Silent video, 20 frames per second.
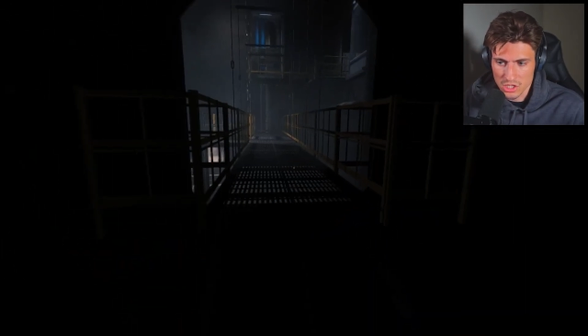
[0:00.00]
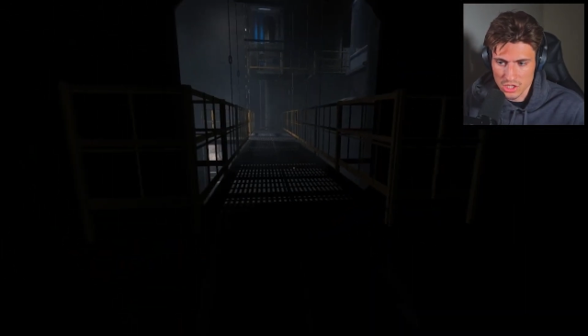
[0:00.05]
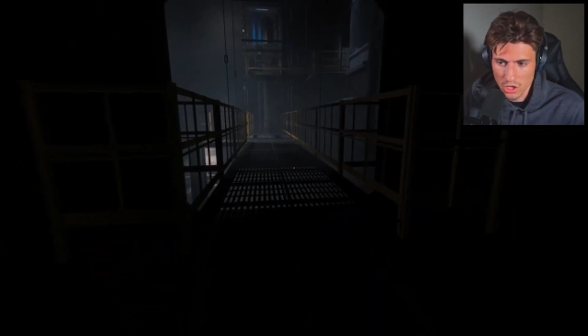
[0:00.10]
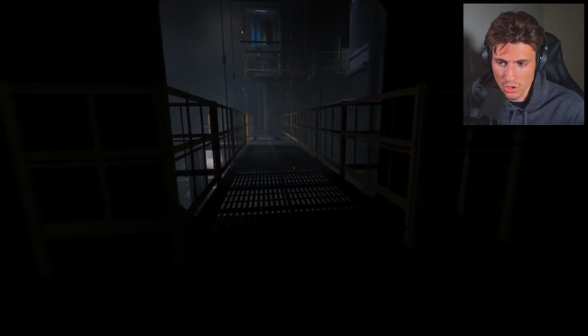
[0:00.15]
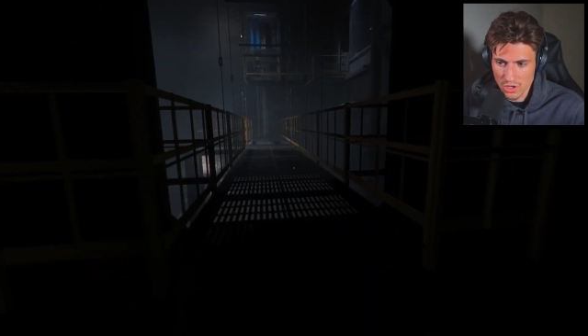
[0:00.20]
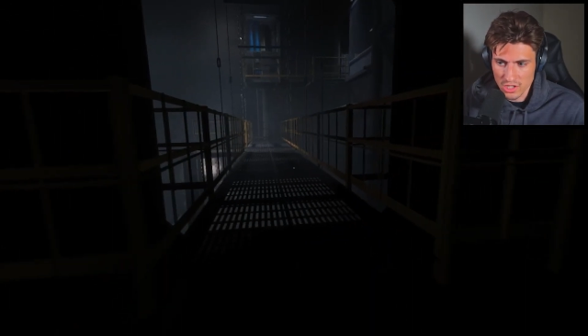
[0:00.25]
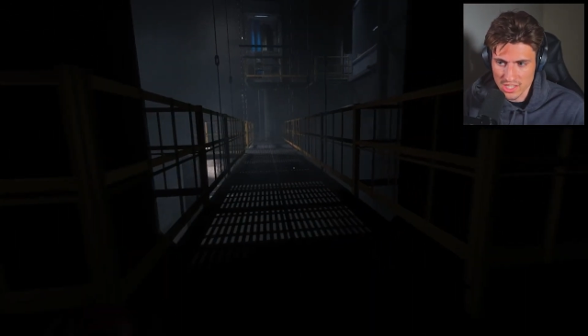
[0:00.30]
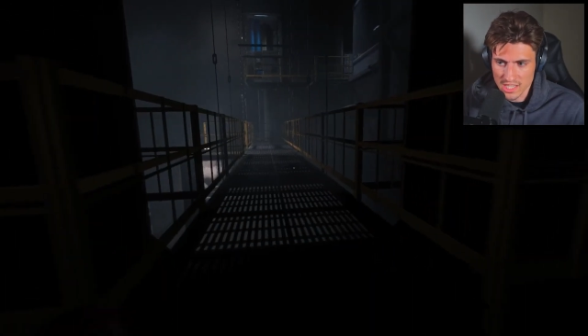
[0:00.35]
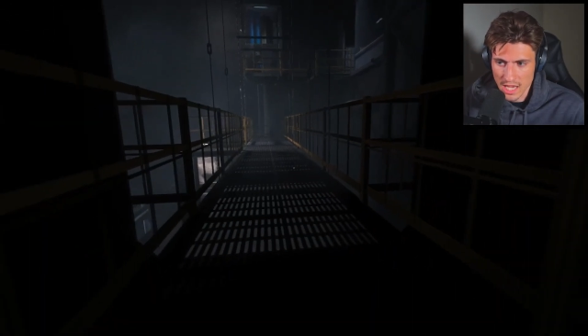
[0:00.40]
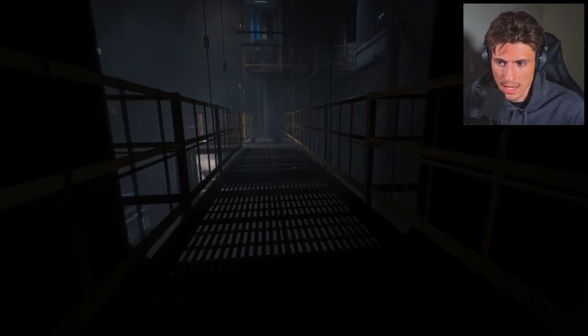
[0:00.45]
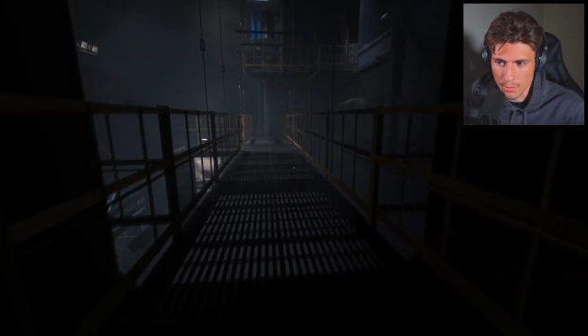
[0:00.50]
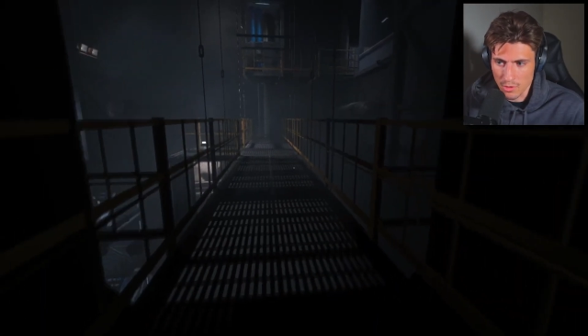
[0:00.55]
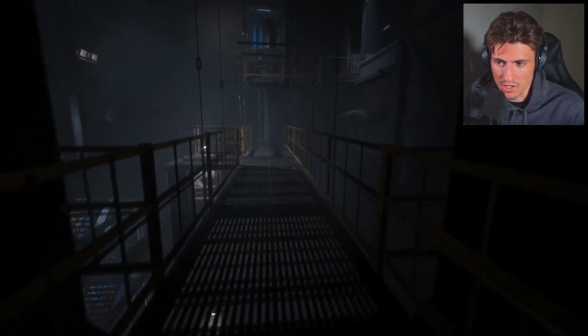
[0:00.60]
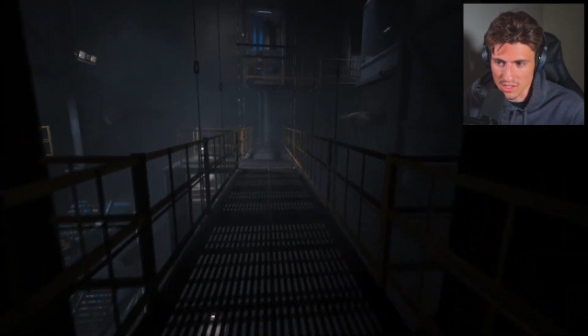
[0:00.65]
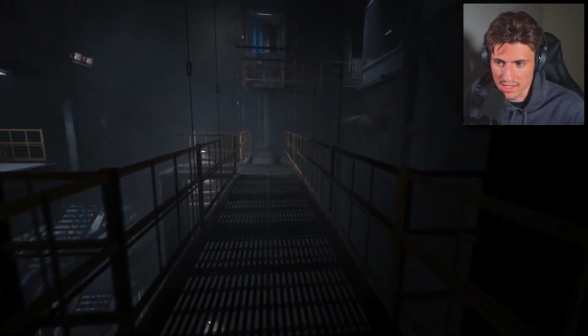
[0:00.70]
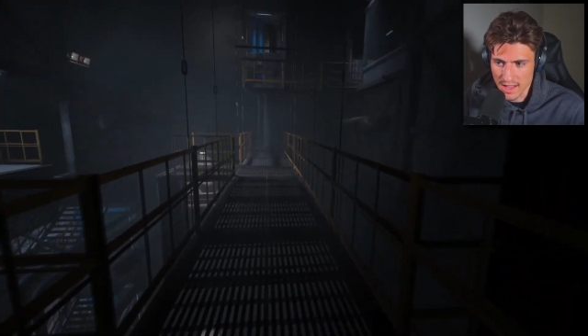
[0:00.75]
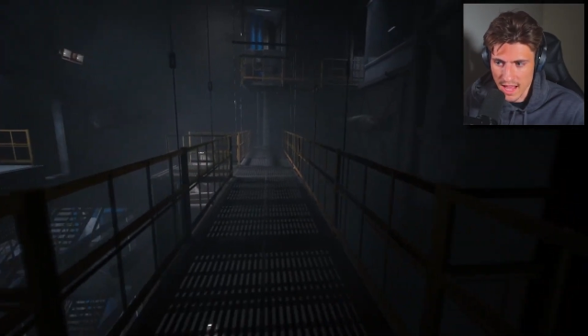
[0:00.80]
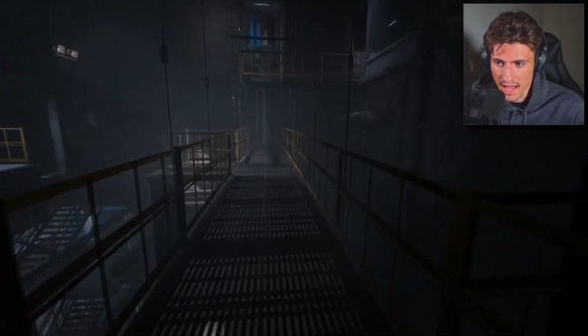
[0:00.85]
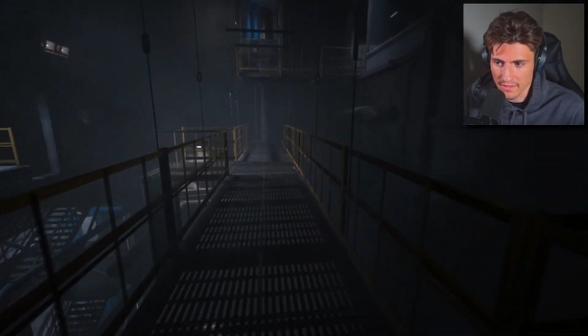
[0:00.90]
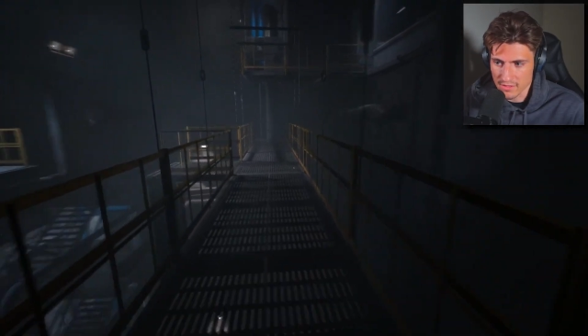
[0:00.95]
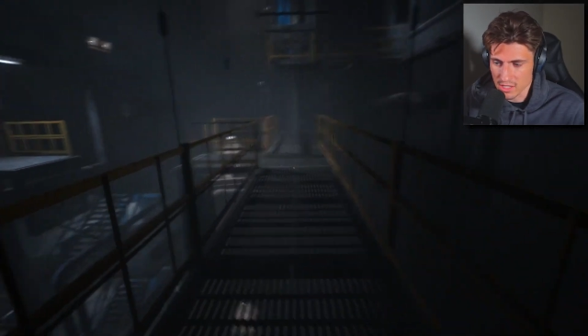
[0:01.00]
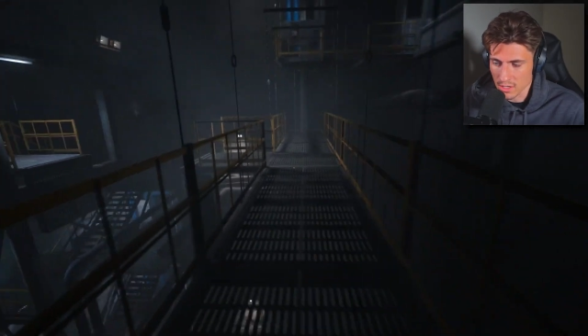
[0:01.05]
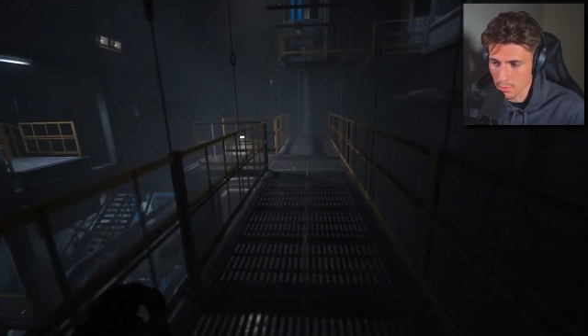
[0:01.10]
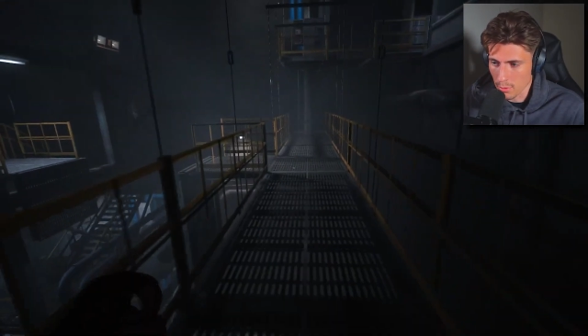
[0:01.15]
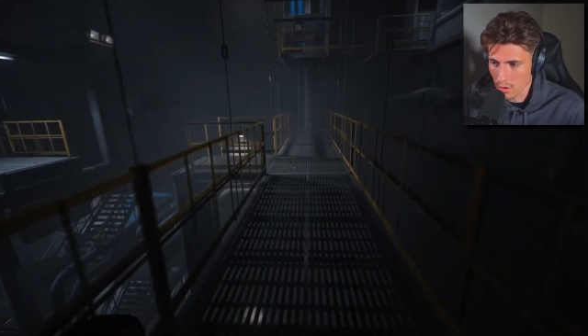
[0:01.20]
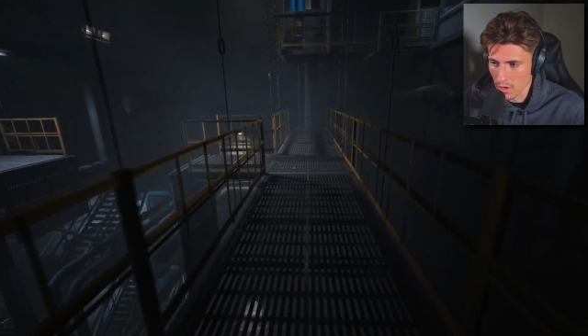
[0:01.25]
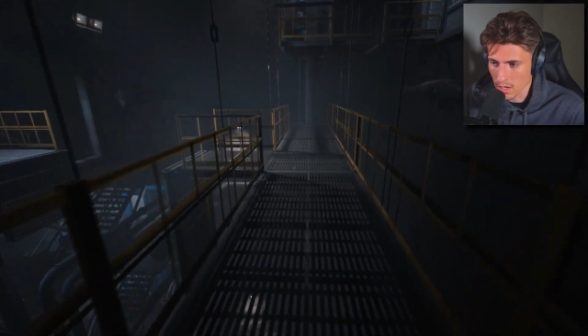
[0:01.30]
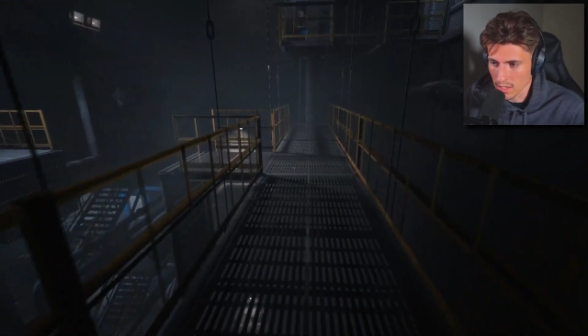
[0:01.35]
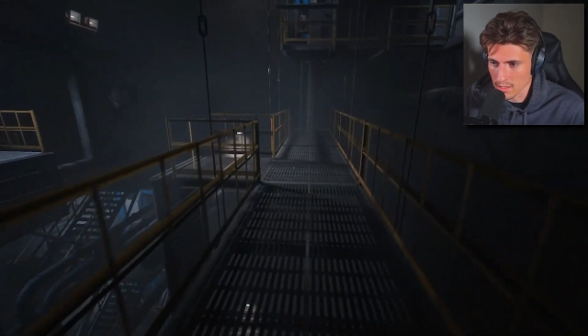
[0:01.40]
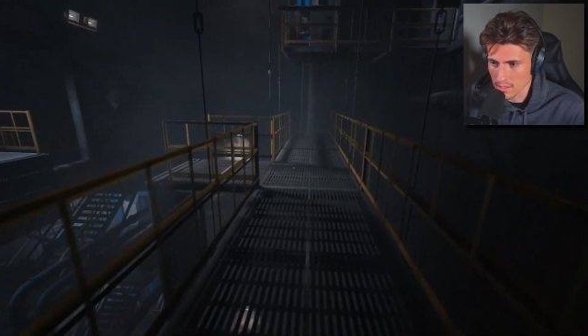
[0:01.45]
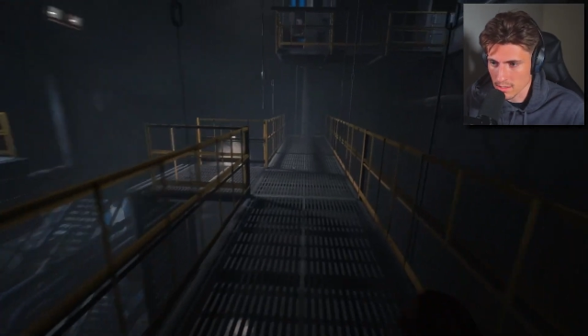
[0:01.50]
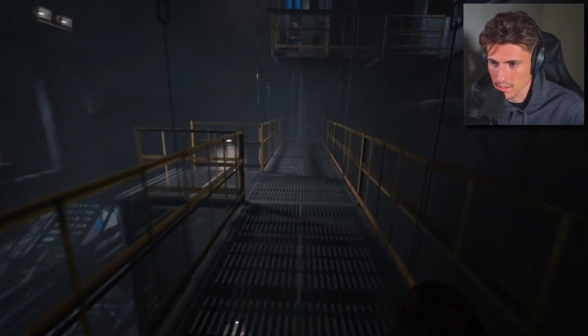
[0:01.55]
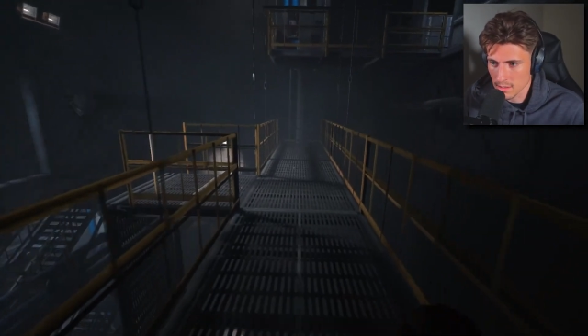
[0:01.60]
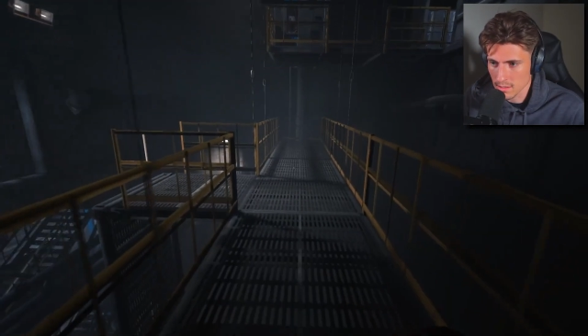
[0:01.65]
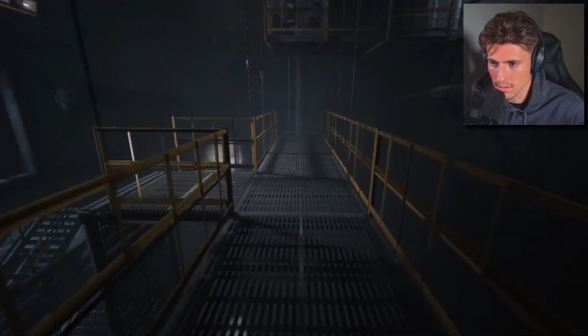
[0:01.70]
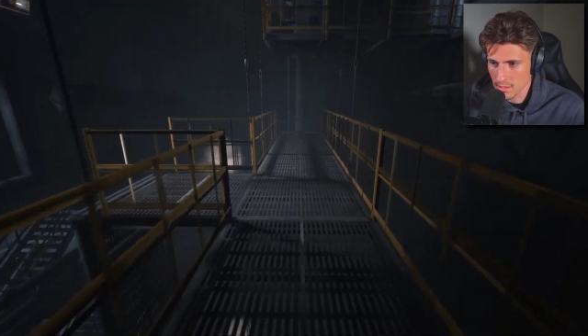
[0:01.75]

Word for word: go disable his life supports.